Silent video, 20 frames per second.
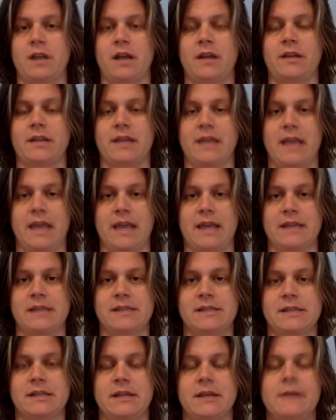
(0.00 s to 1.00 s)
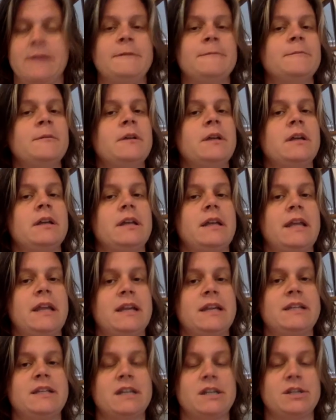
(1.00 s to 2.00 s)
not the case.
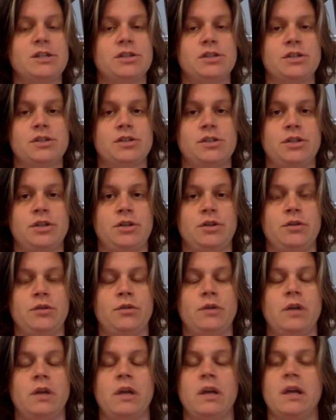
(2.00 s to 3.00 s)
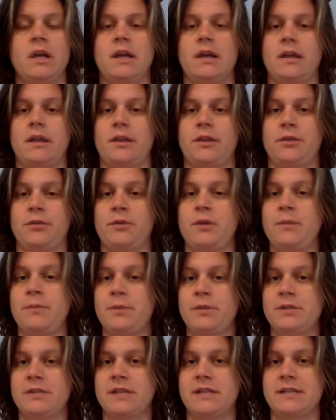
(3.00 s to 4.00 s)
In addition to a
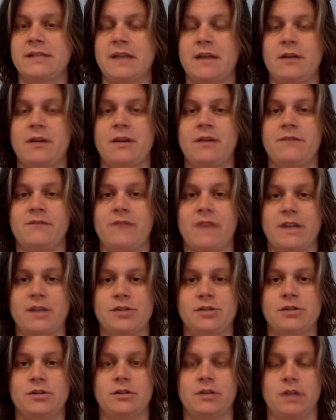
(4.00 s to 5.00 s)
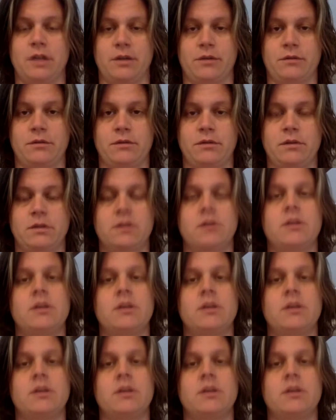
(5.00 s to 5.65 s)
3% down conventional loan,